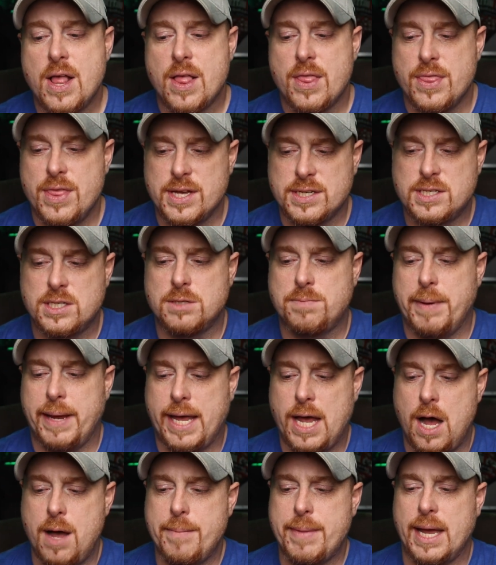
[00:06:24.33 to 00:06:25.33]
This is
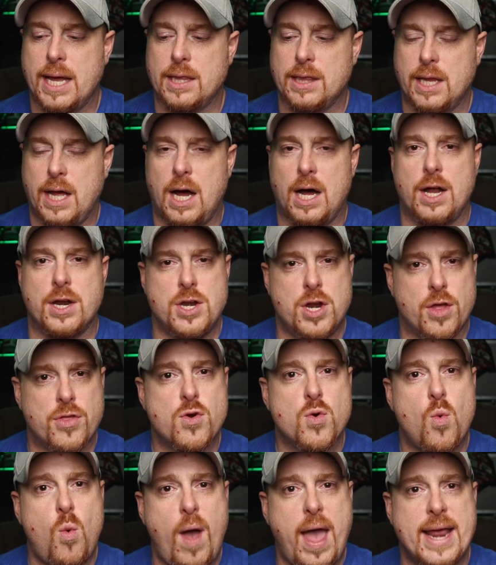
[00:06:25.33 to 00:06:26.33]
becoming
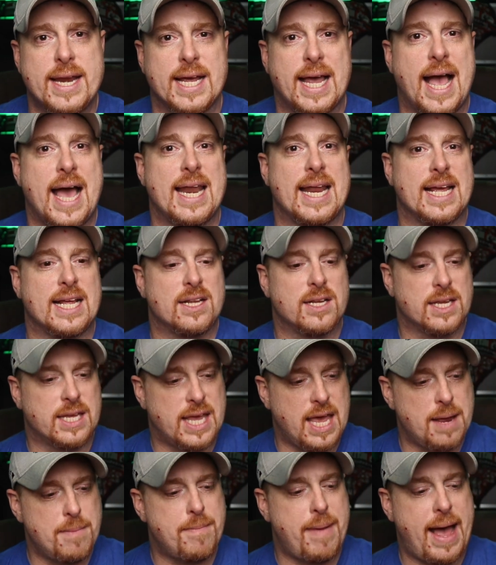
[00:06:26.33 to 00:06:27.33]
another way to kind of
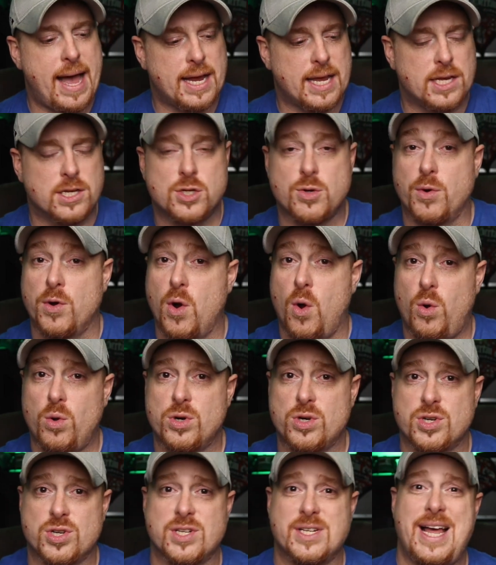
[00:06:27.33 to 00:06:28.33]
get back into an
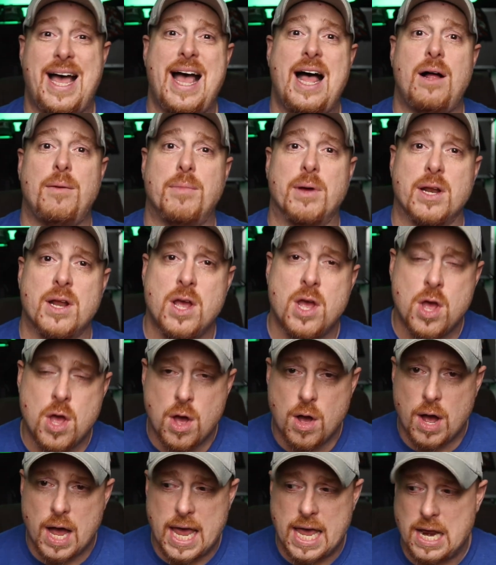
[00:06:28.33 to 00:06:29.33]
older style, but
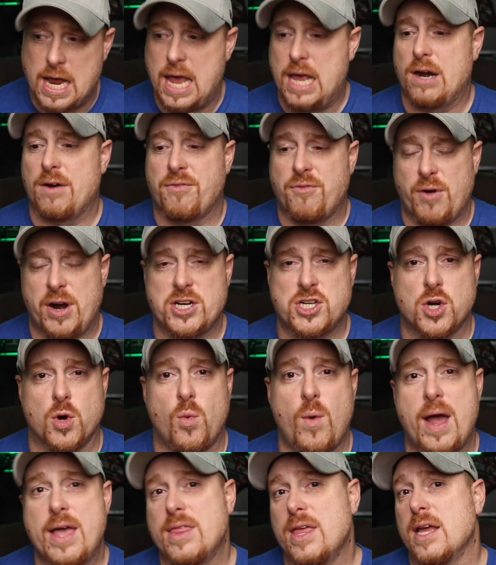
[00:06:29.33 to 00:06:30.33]
in a fresher
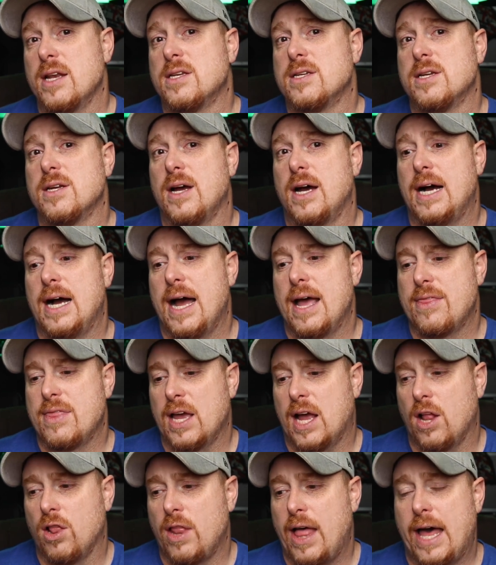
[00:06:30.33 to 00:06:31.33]
way that I
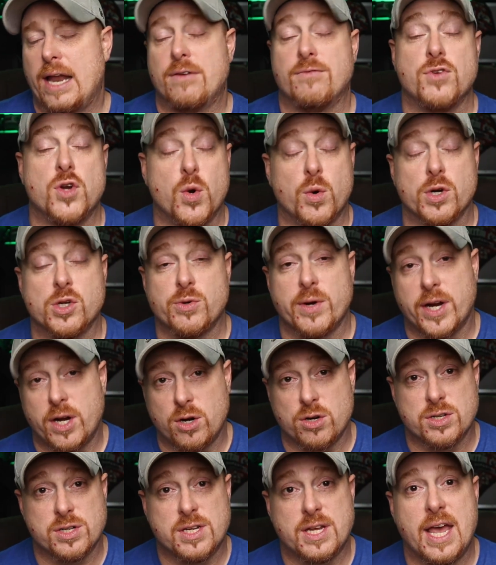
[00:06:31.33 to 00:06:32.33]
think a lot of newer
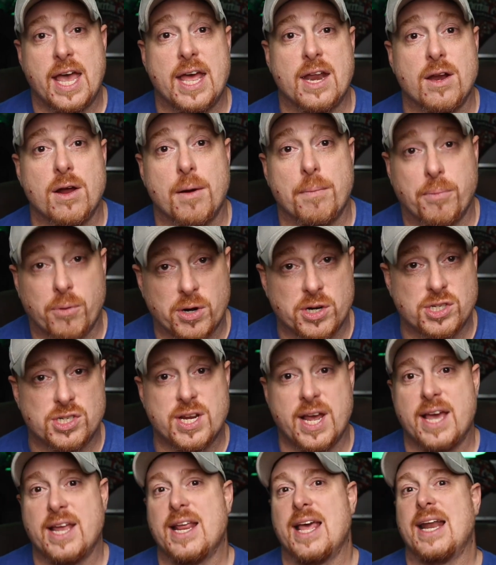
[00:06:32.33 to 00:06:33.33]
drinkers can
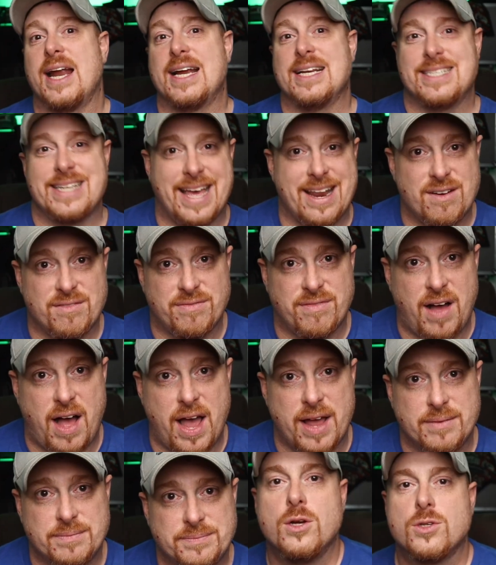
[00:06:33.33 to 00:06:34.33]
appreciate and identify.
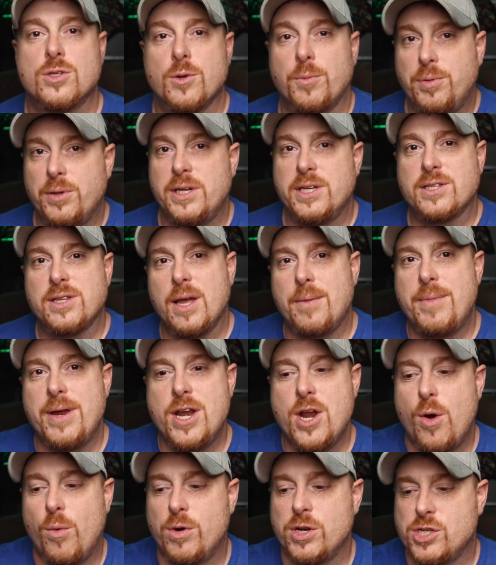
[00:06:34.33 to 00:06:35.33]
So please let me
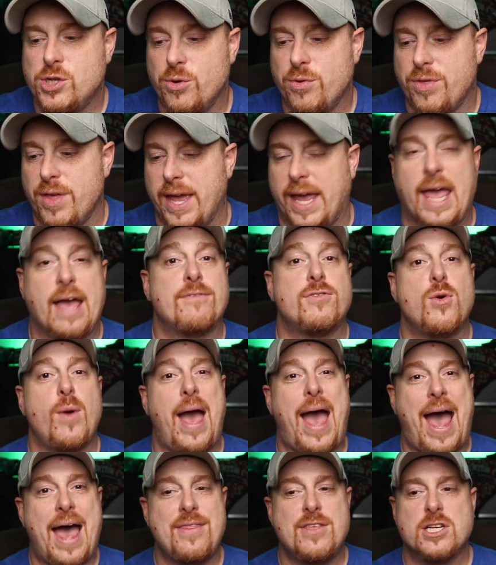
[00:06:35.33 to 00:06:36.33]
know what you think. Have you
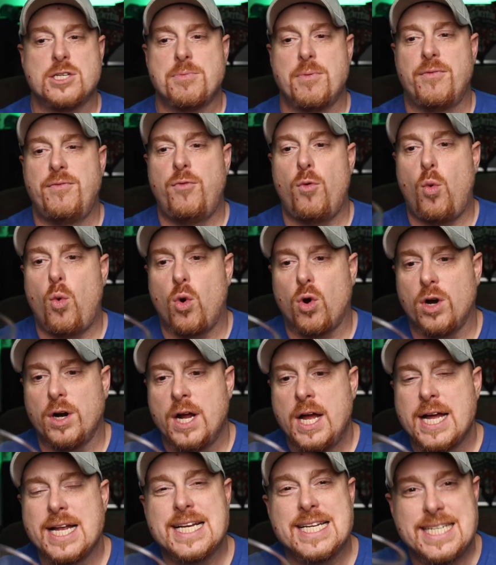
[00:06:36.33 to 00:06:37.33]
had this before?
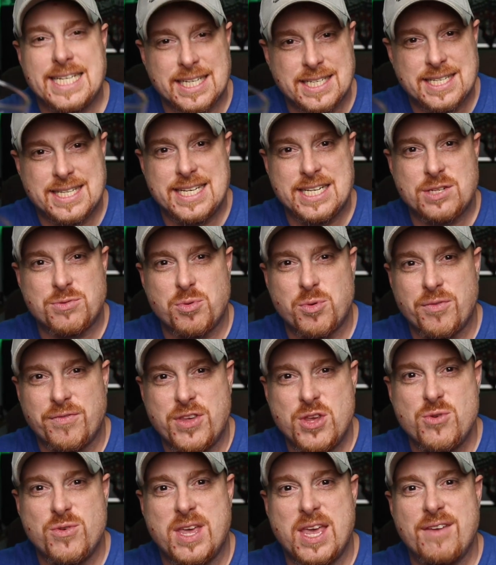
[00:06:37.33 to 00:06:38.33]
Does this
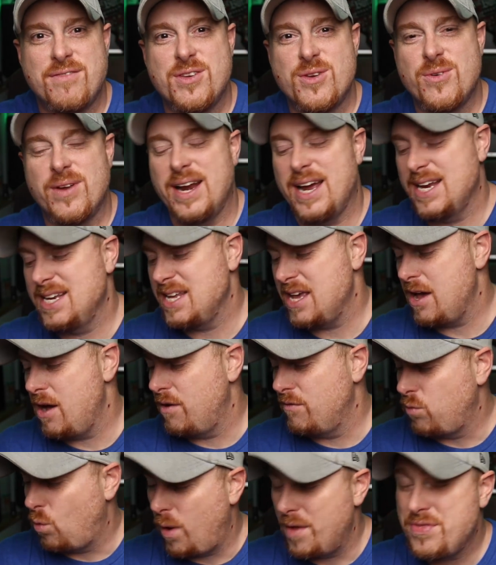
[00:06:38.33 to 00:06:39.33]
review give you an idea
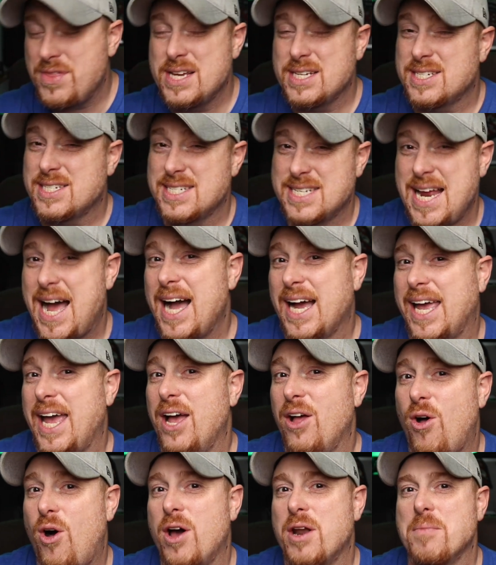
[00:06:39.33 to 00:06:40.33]
of what this stock
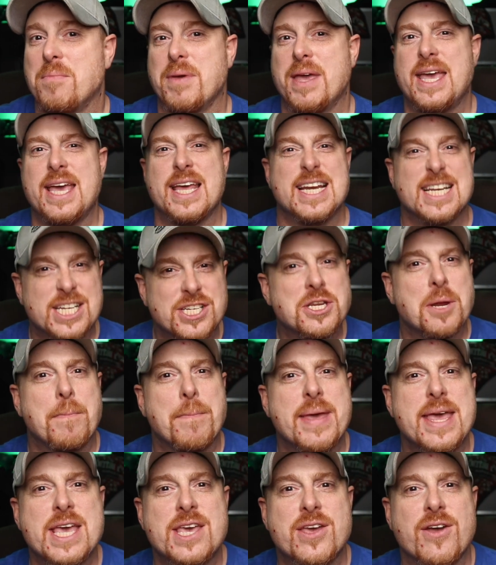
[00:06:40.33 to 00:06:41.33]
ale ought to be? And does it
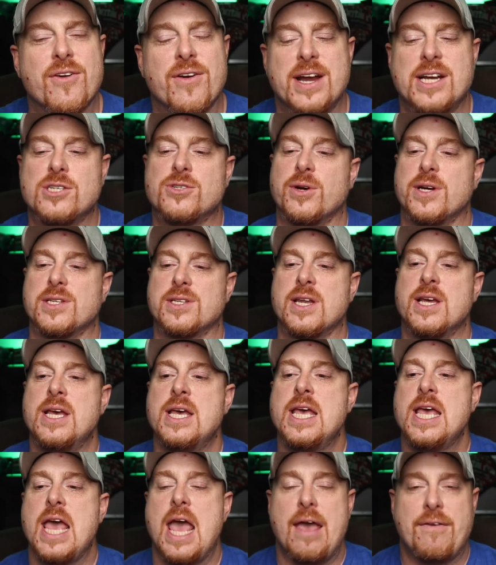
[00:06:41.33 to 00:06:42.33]
pique your interest?
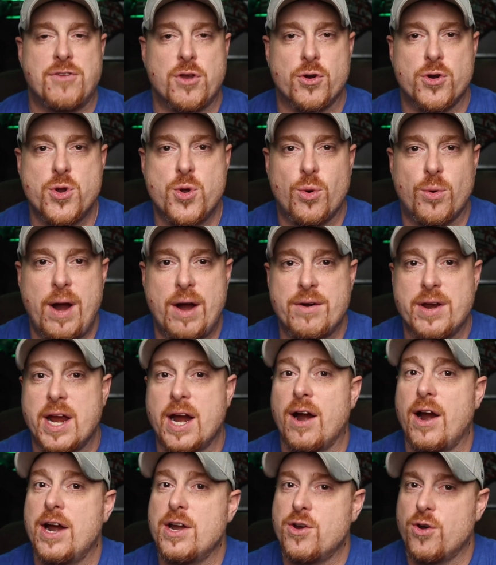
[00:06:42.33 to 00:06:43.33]
If you're new around
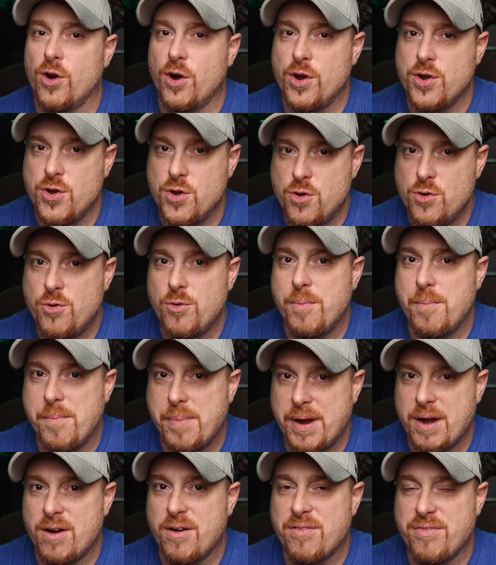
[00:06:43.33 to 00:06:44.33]
here and you're a new
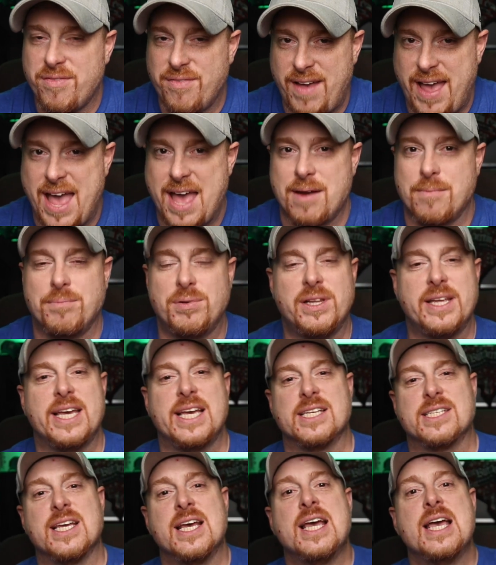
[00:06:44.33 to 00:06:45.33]
beer fan,
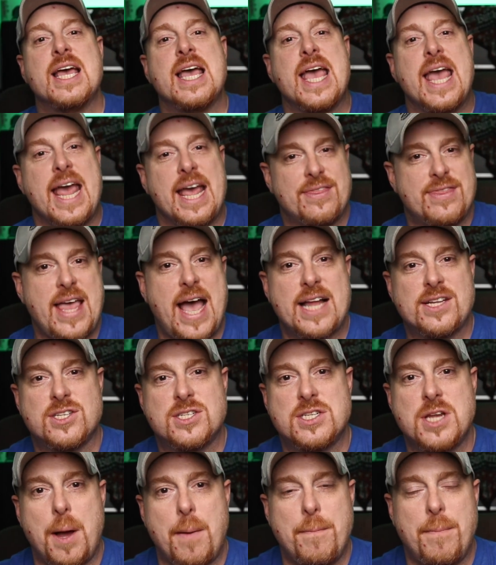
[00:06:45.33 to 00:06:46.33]
please hit that
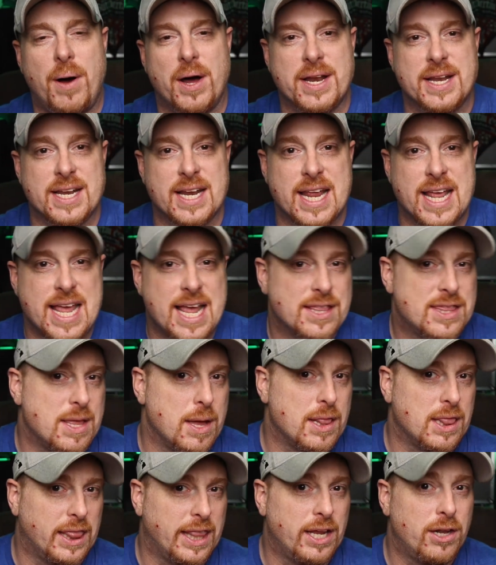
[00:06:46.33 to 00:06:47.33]
sub button. Hit
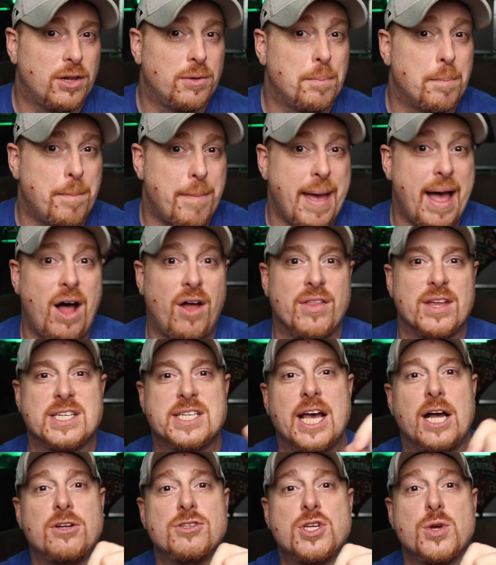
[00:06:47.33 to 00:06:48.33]
the little bell that
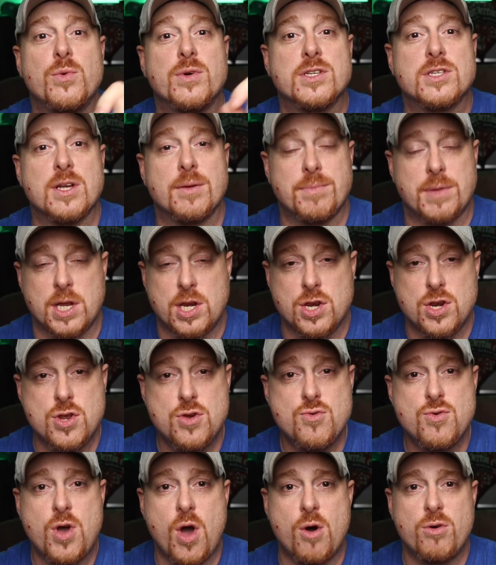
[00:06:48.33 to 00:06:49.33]
tells you when something
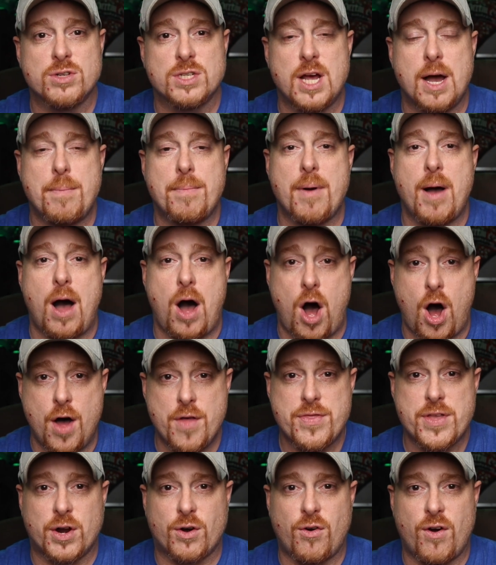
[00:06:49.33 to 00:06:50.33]
new goes up
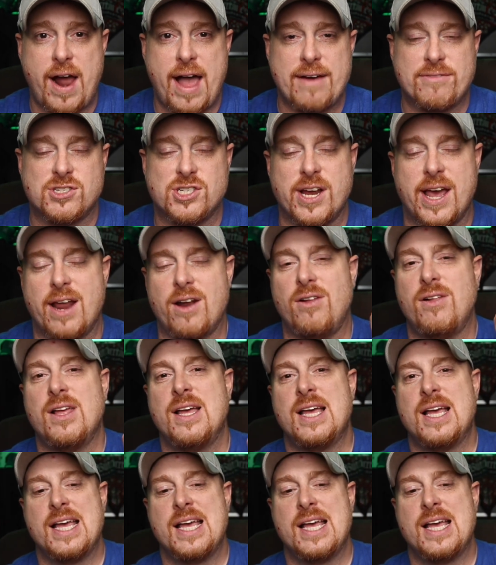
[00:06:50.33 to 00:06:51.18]
on the Craft channel.